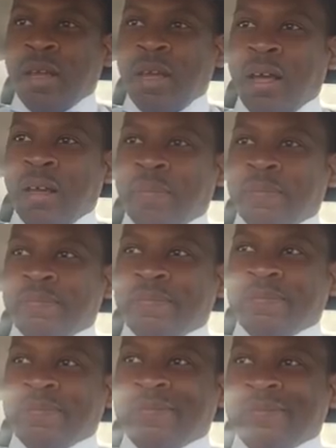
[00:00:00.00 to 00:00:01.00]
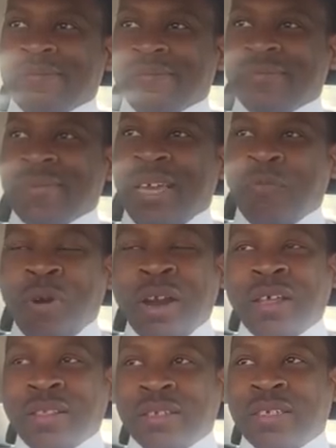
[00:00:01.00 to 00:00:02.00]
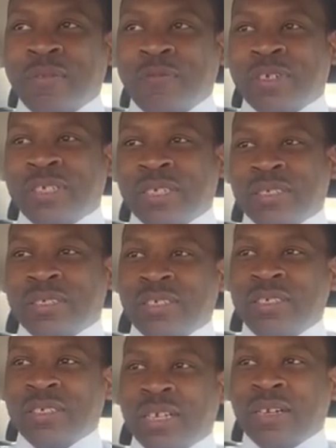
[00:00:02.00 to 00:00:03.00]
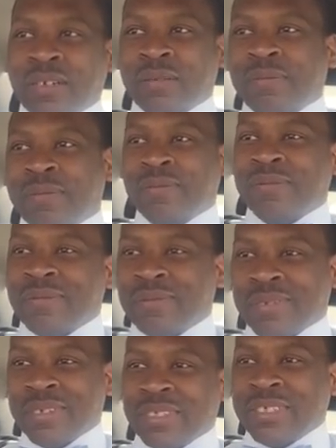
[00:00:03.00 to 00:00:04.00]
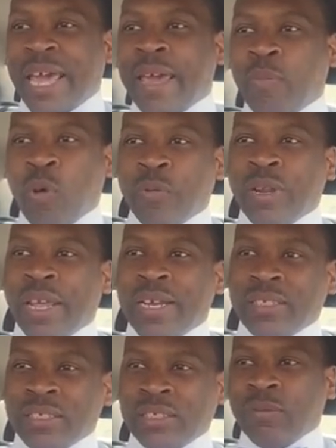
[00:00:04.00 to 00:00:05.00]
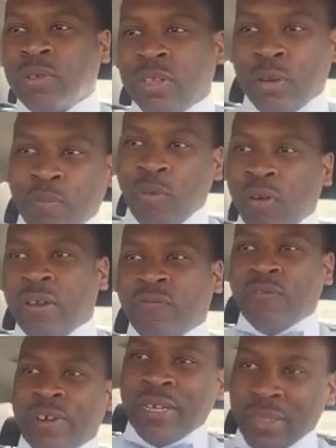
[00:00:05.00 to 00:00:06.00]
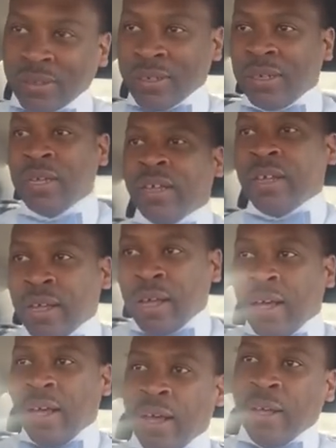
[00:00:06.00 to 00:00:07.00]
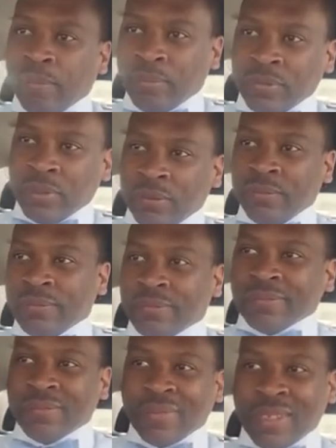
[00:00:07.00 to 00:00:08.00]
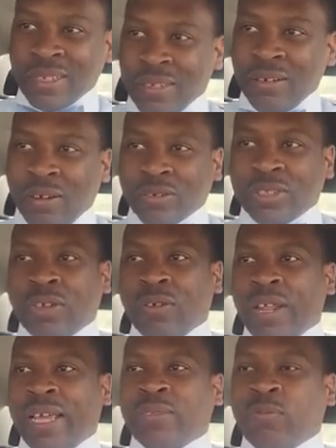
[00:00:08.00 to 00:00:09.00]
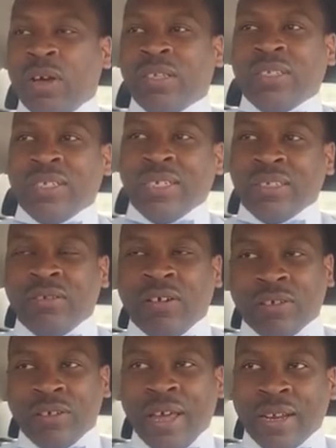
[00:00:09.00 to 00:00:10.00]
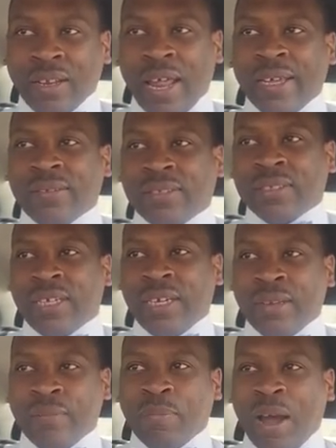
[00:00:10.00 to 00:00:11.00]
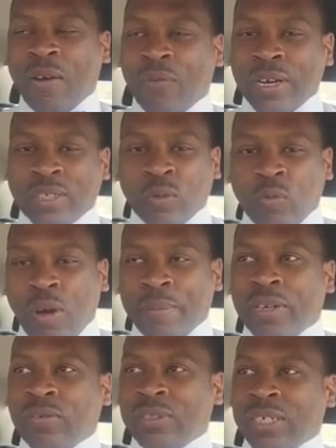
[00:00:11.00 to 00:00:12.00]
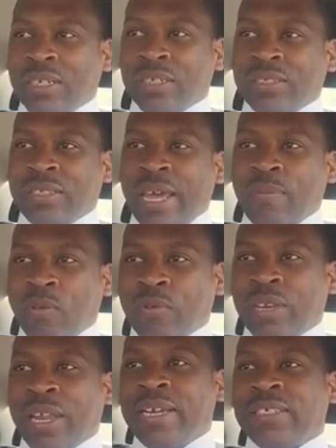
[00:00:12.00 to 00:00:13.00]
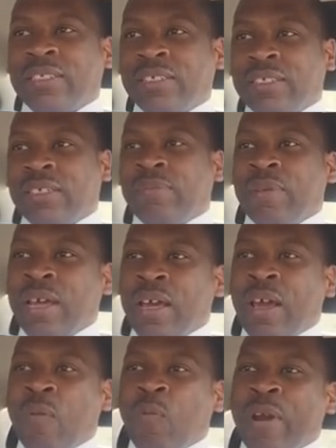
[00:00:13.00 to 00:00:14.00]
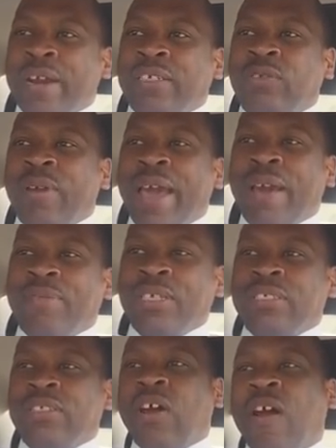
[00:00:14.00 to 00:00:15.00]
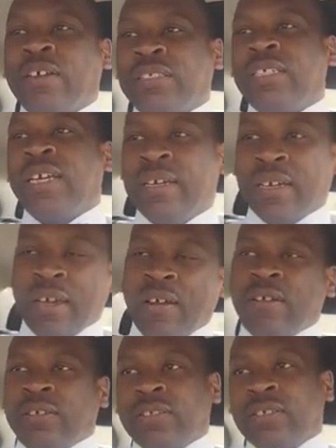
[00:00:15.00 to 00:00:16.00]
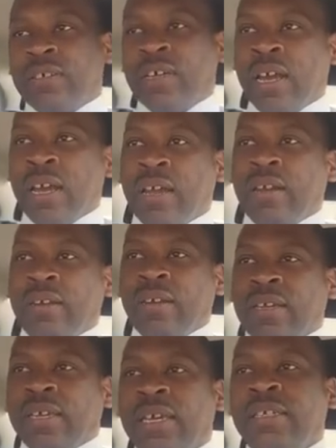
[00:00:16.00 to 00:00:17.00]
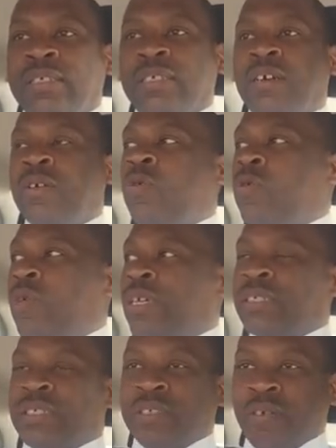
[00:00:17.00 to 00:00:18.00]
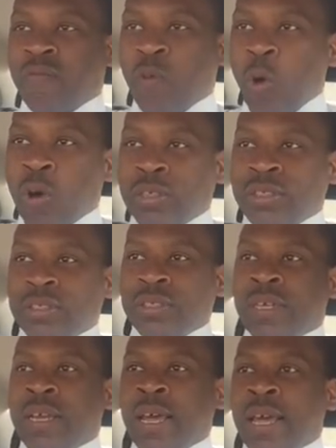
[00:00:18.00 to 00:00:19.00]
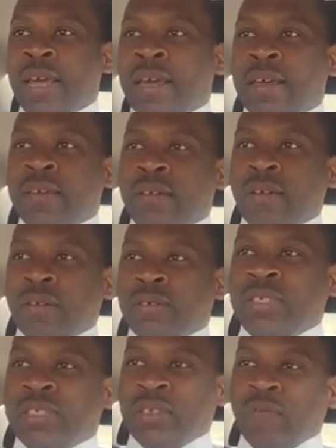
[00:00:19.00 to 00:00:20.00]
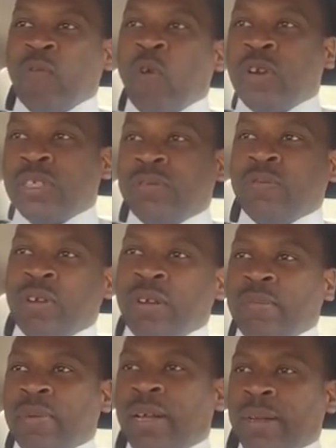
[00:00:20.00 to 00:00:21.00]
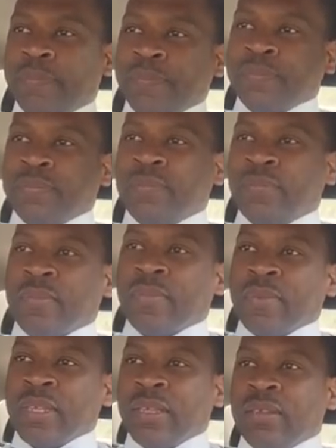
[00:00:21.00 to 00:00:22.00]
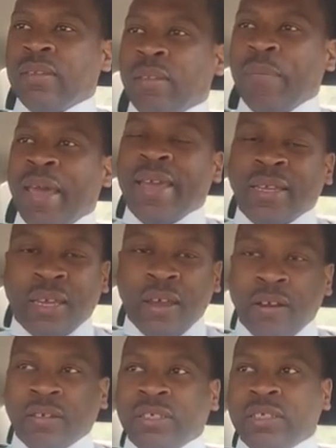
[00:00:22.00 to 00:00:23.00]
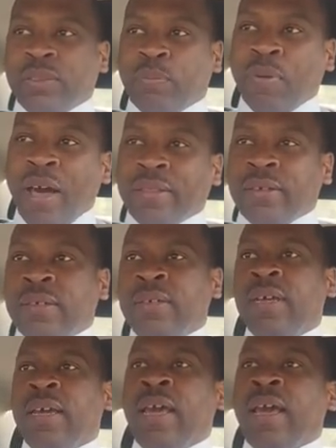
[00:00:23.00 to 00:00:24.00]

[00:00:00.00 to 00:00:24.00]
Um, and one other difference is she's in a stable relationship with her boyfriend. Um, you know, so that's one thing. You know, you had a light skinned biracial woman who's in a stable relationship, whereas you have this dark skinned character Nekeisha, who is divorced. You know, she's divorced from um, the main character's brother.